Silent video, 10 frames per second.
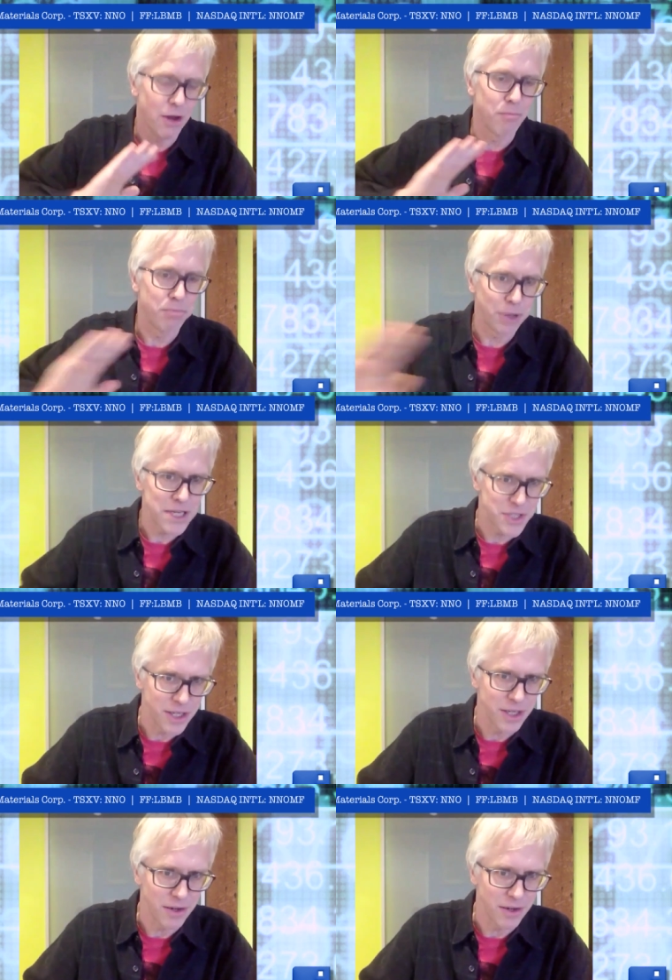
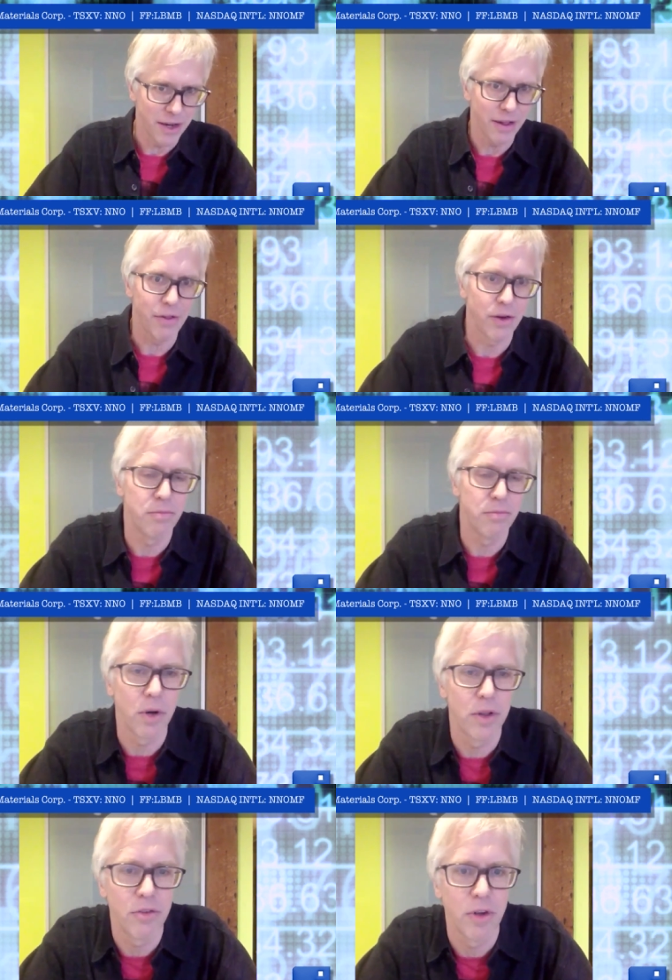complexity on any other
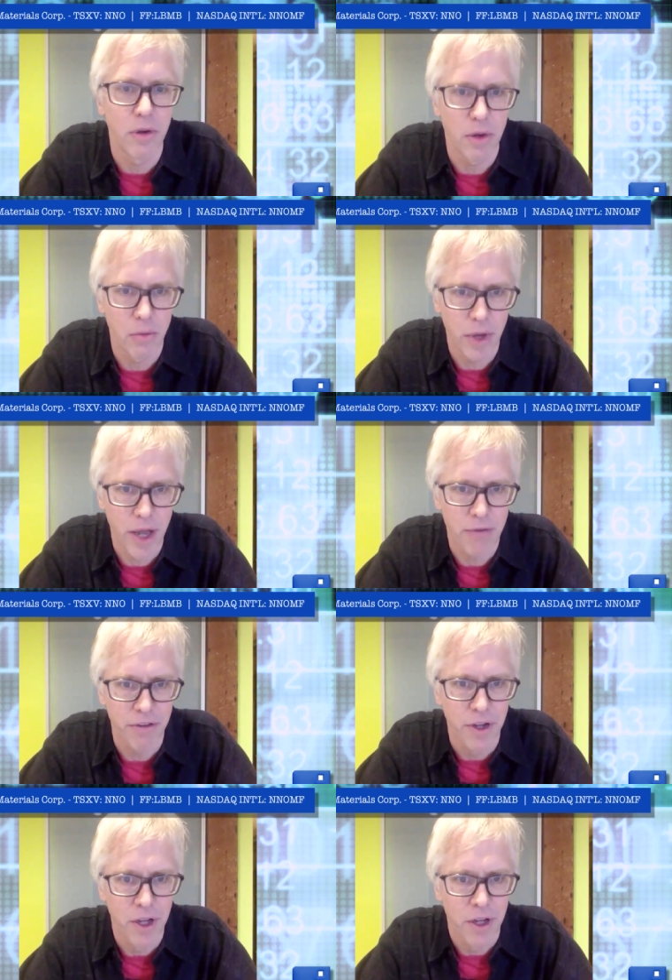components, and and we
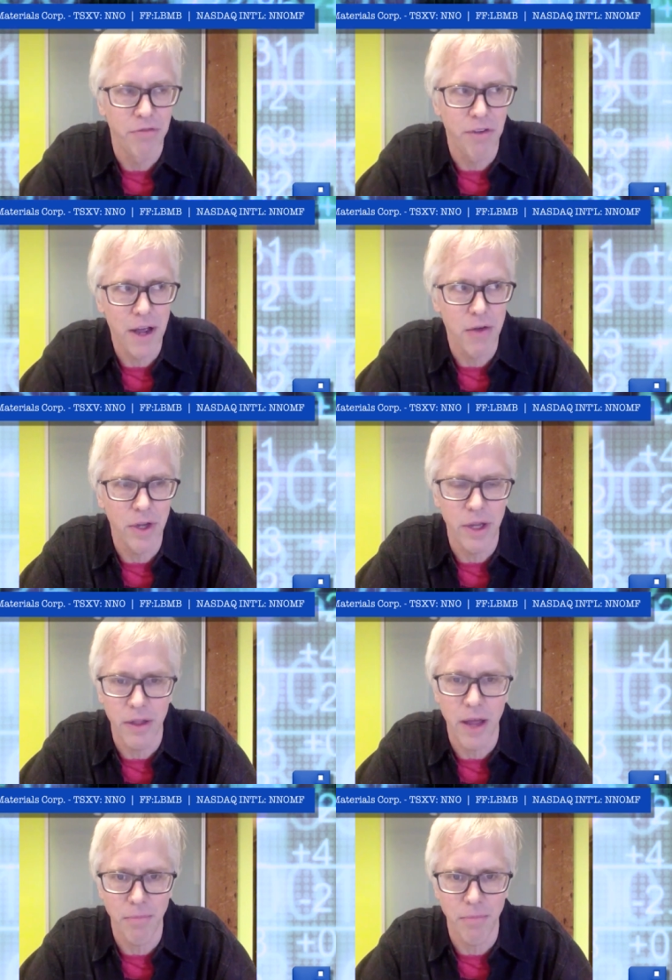have found
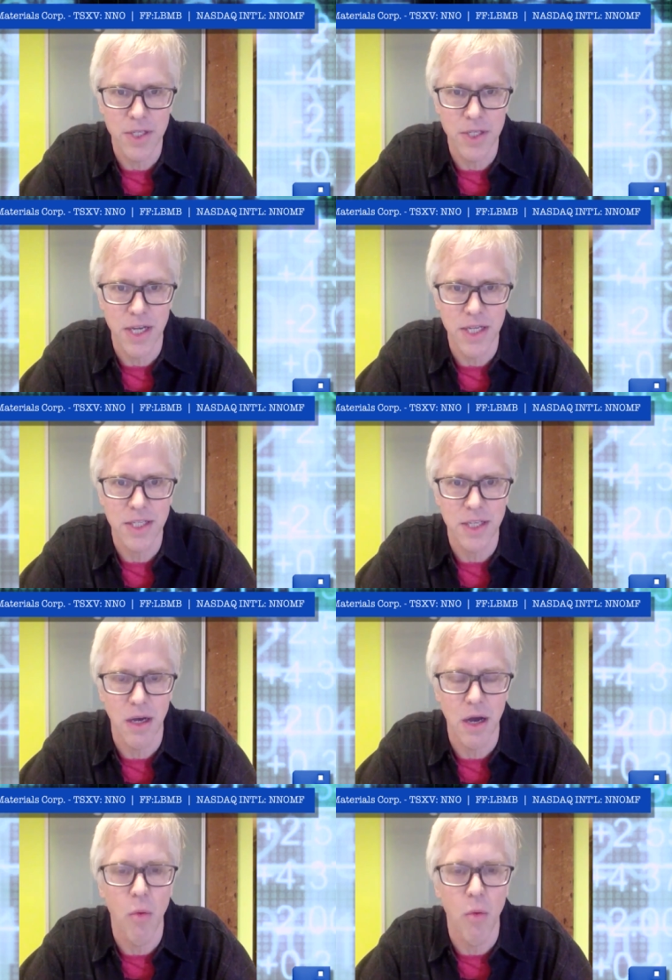in that process
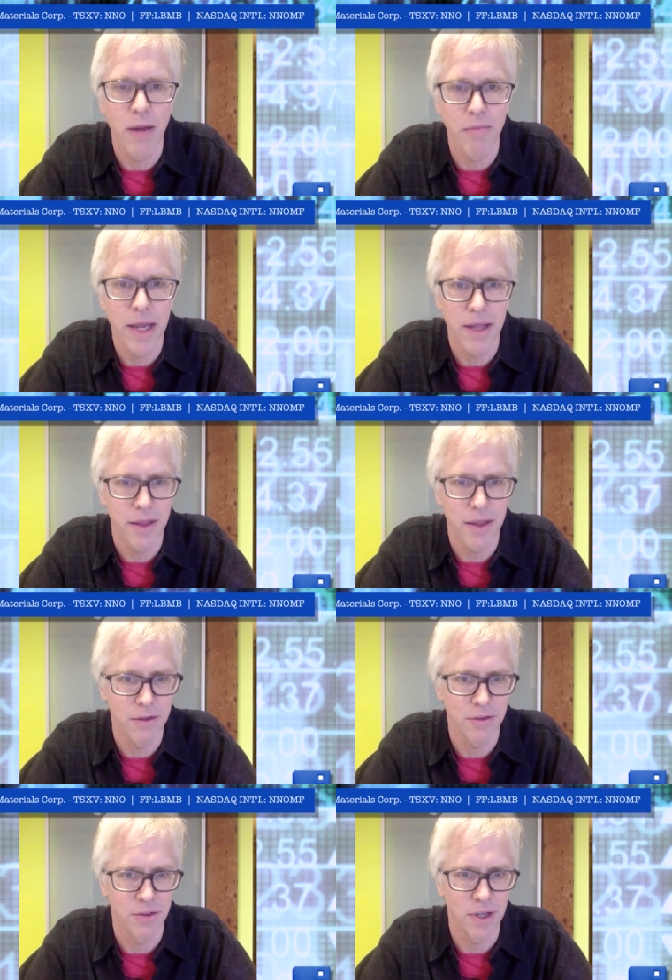uh, a way to make
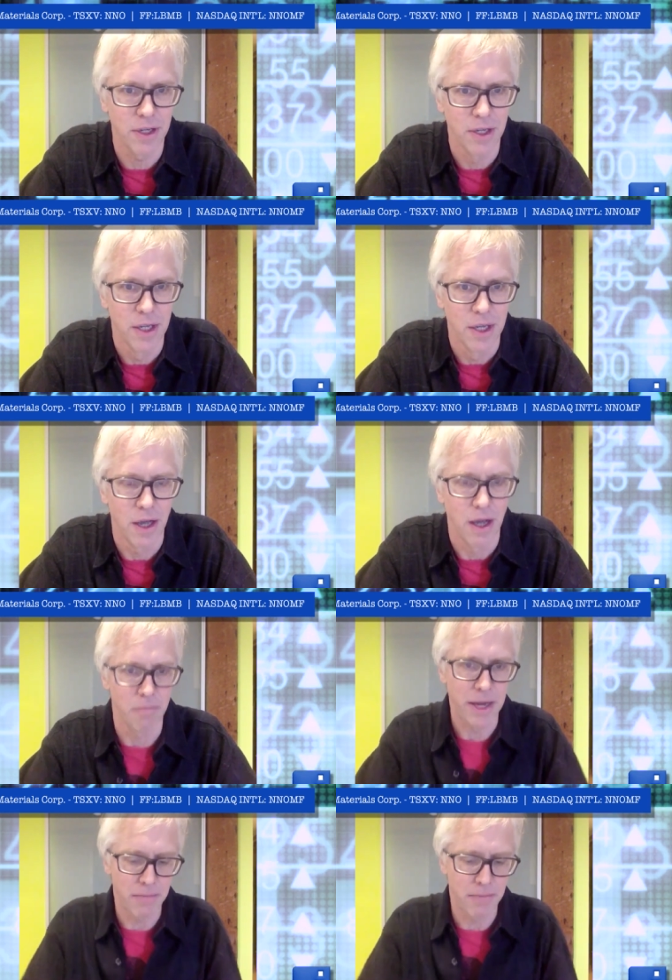these uh, uh,
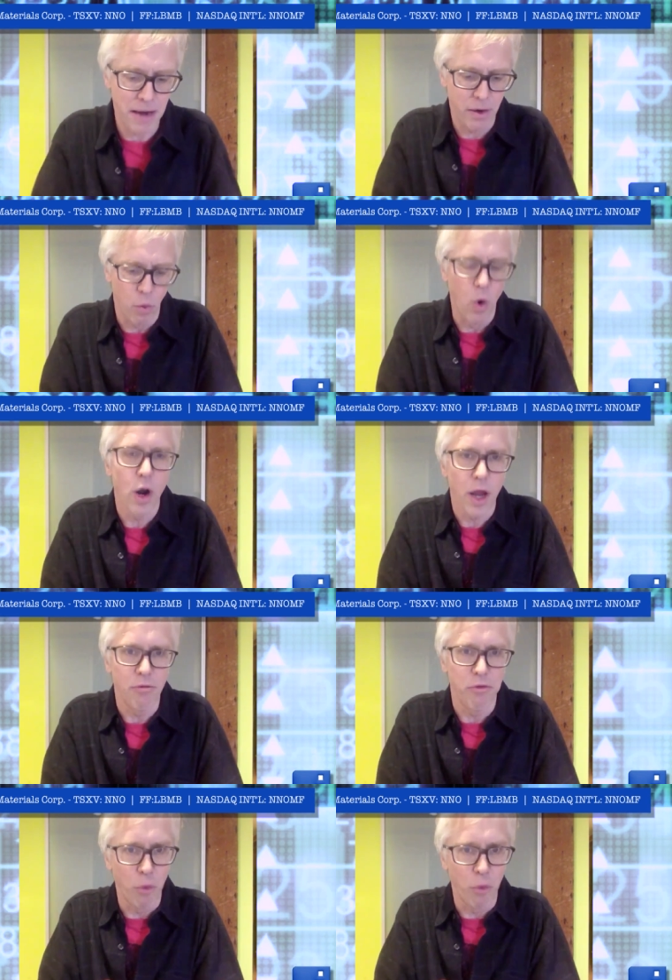make a battery work
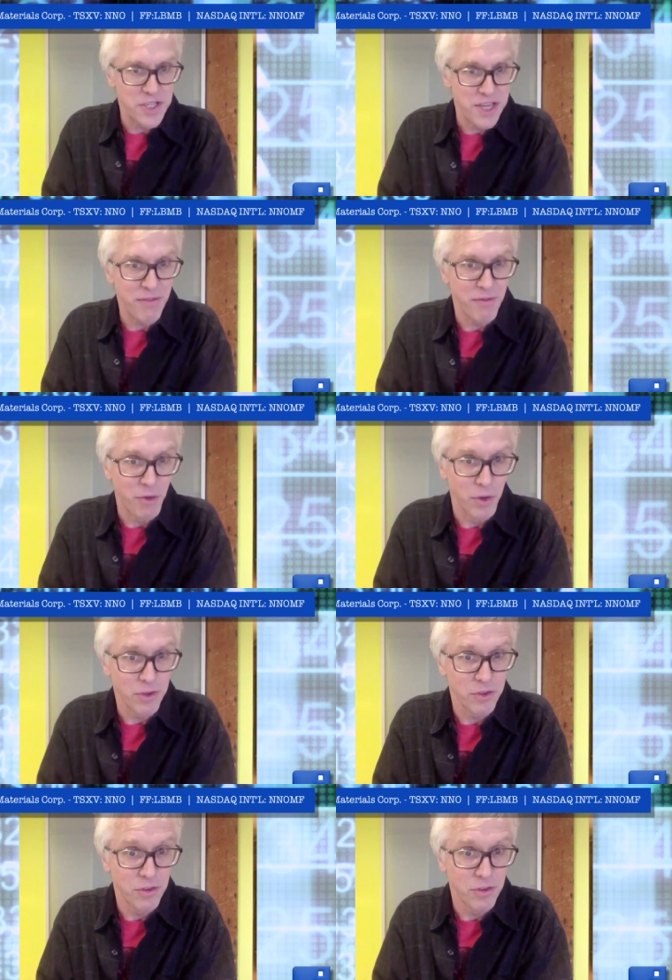at 4.7
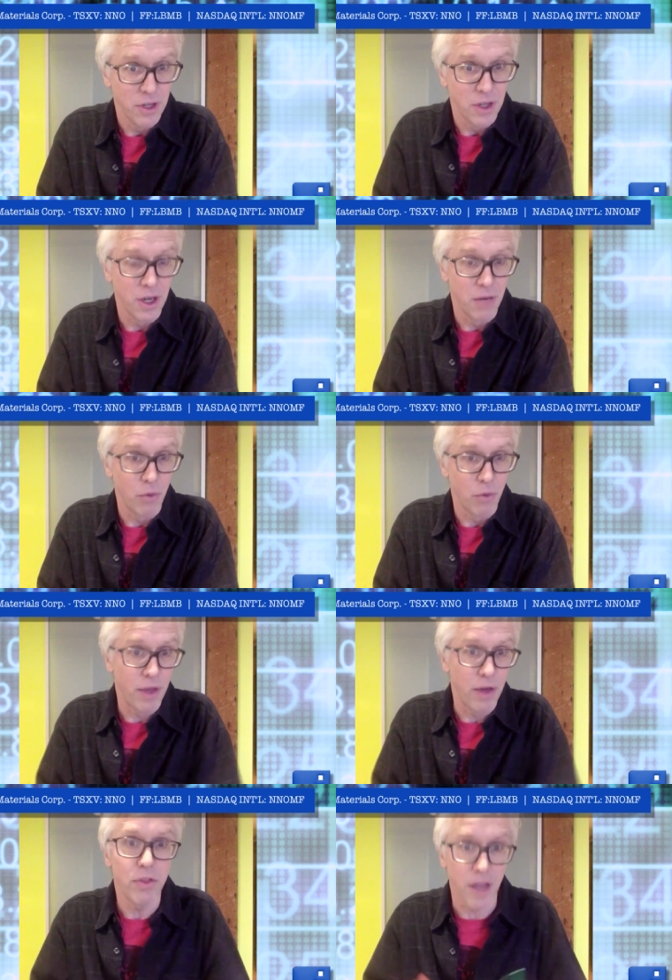volts um,
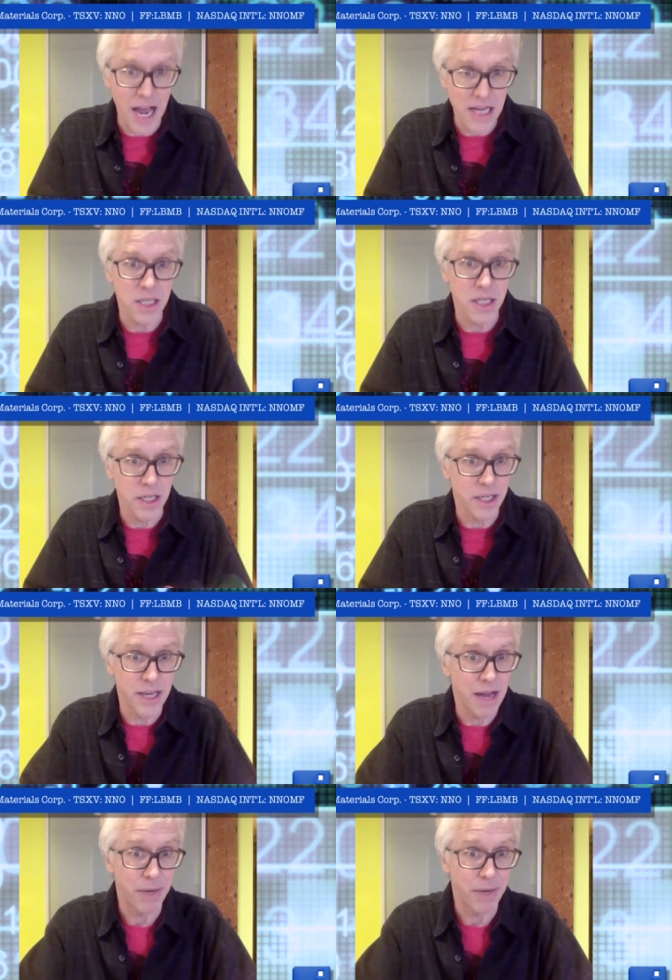without the gassing and
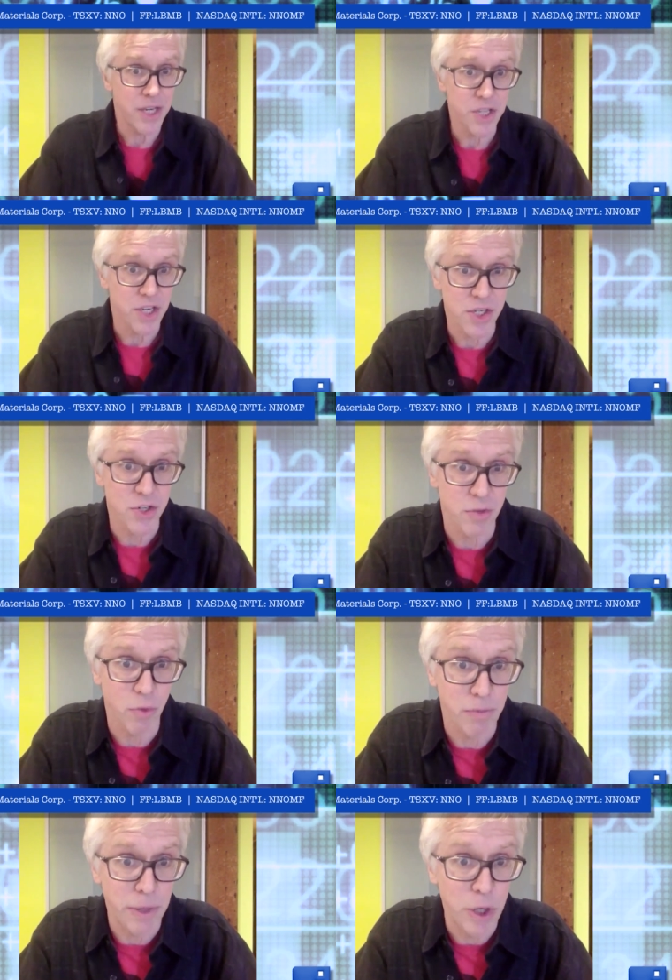contamination issues that
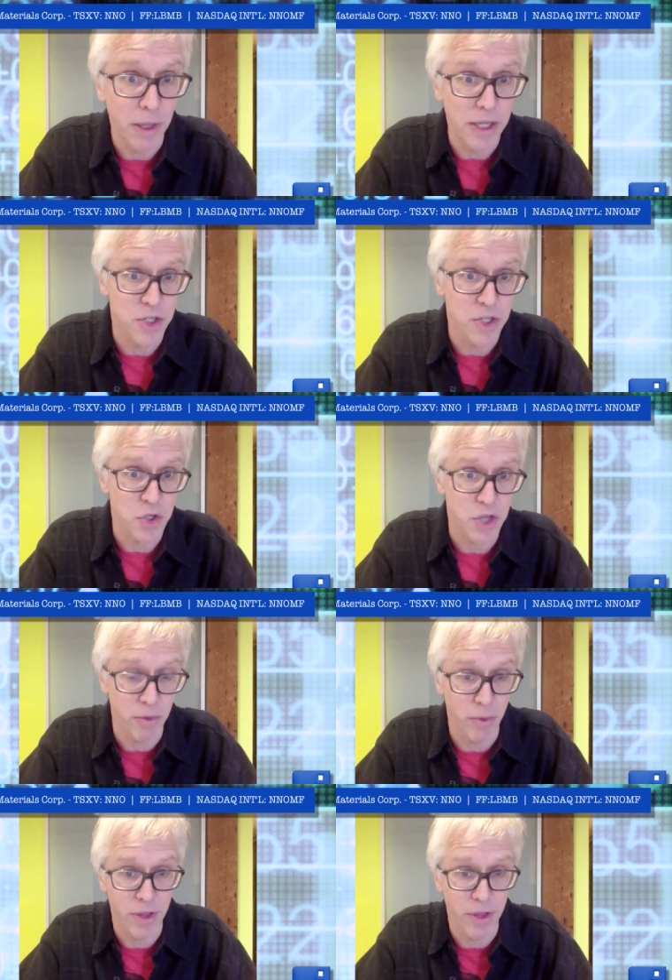would be normally
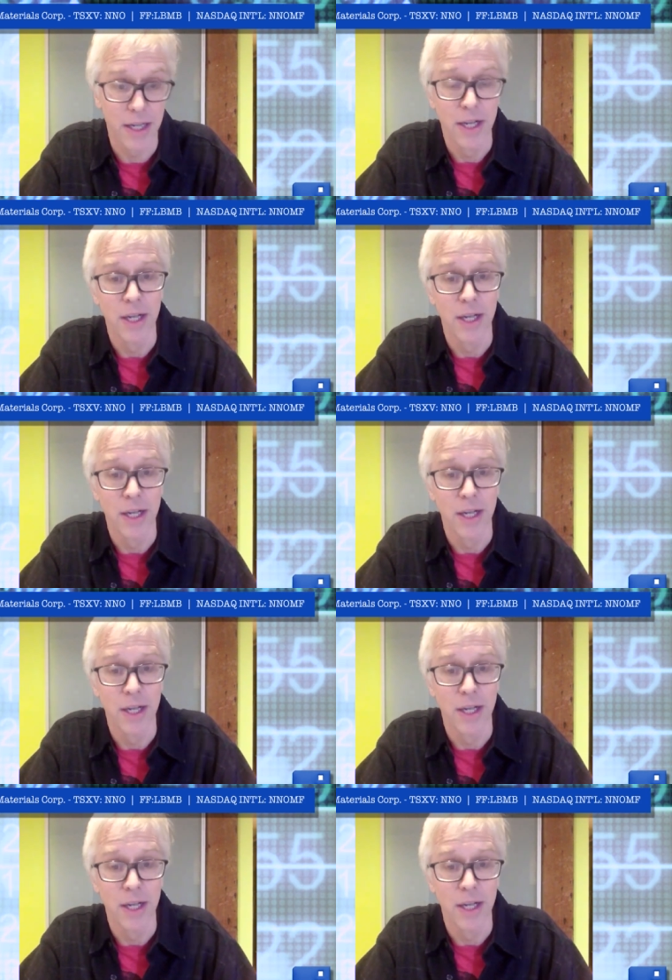associated with that.